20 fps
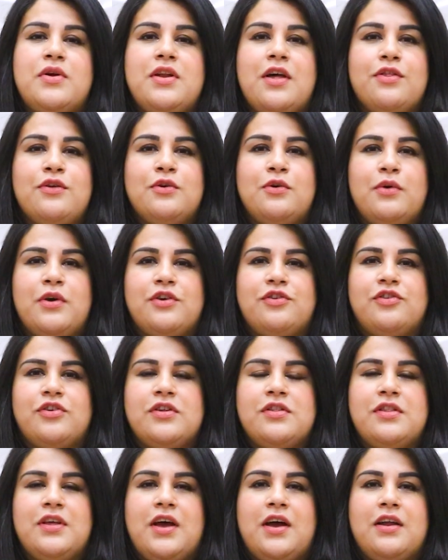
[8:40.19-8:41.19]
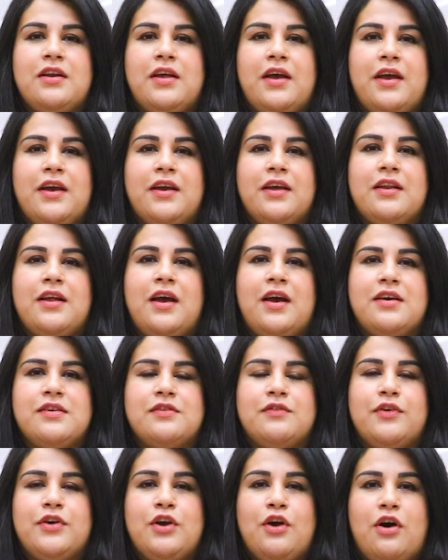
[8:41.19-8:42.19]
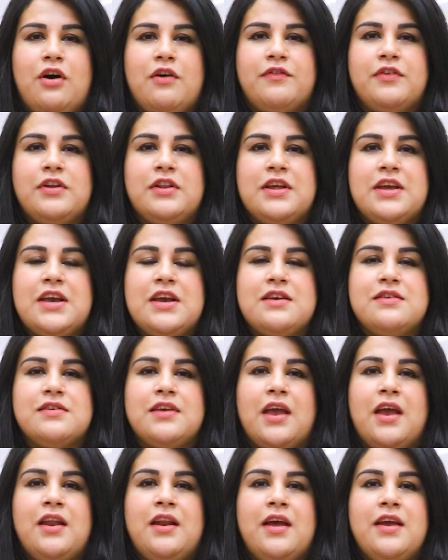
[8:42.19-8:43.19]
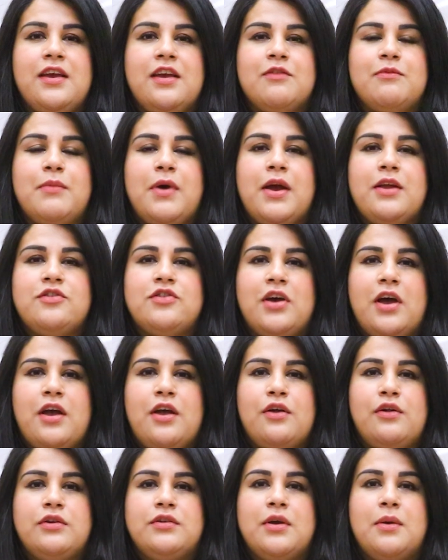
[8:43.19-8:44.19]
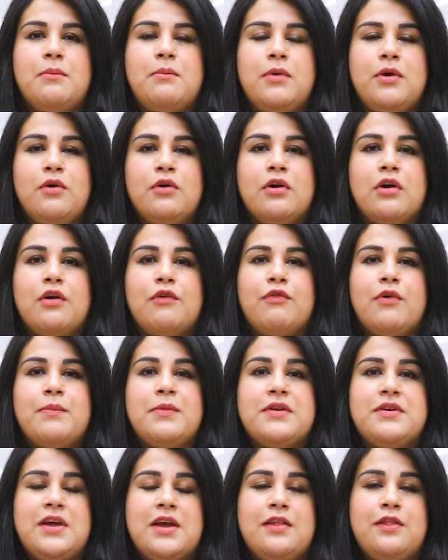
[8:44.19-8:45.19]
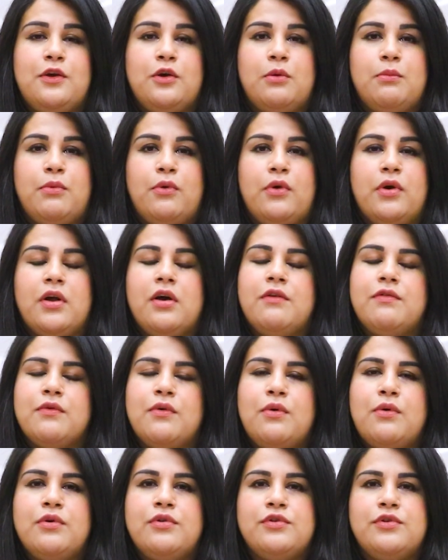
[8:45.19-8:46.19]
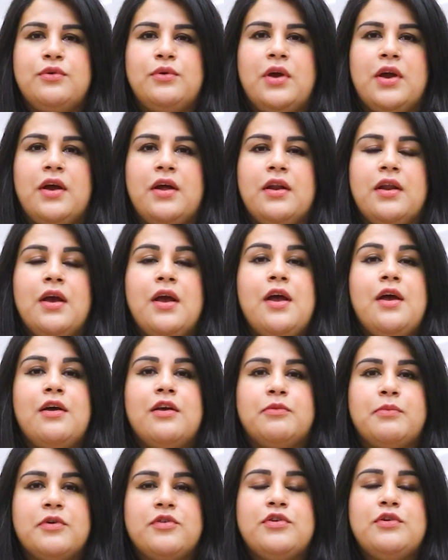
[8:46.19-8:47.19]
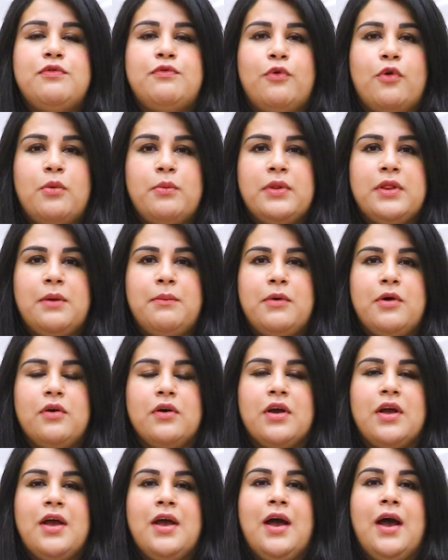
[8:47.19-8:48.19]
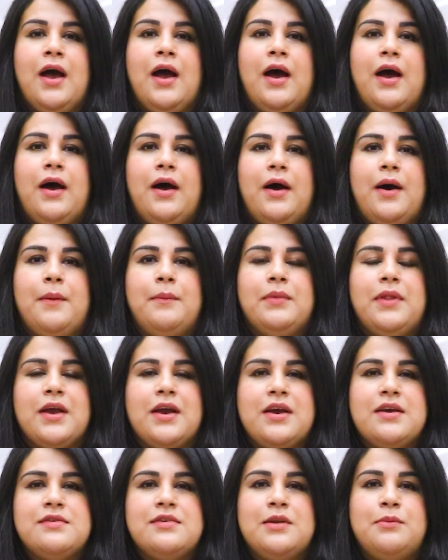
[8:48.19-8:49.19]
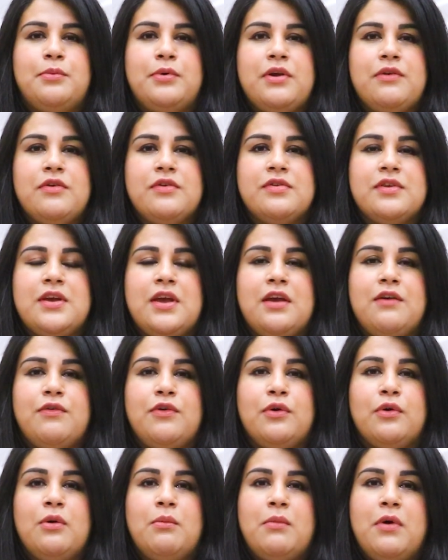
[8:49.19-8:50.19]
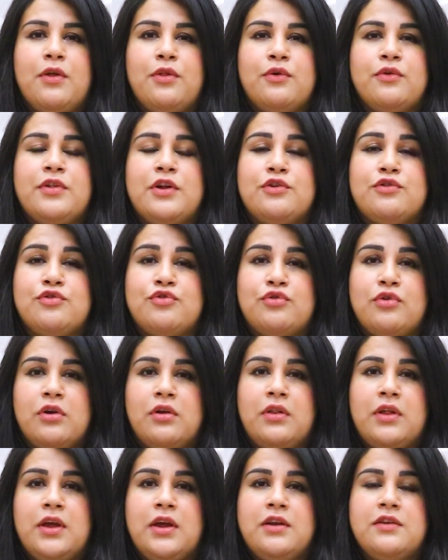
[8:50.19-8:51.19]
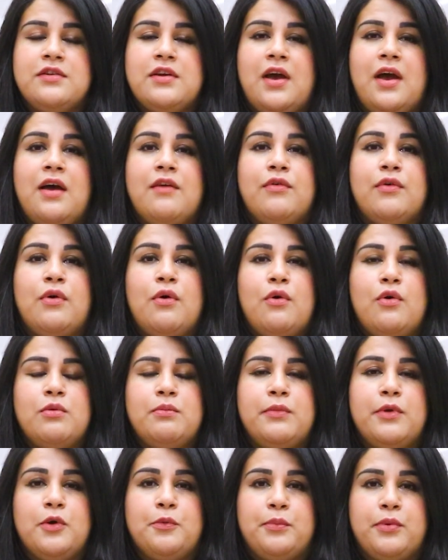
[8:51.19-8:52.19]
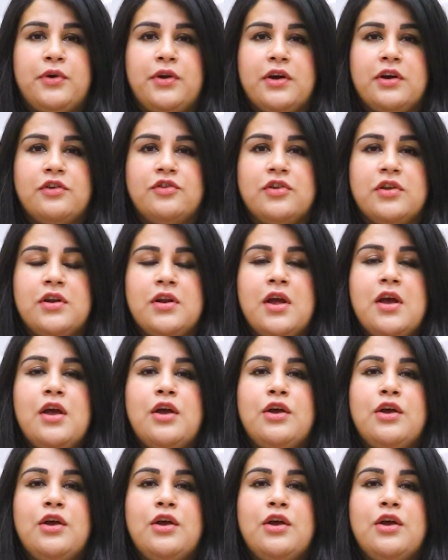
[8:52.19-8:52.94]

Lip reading: another question that I get asked very oftenly is, can I give my child milk from the day they are born? Of course you can, especially formula milk. Like I said previously, if you're a mother that's struggling to have her own milk production,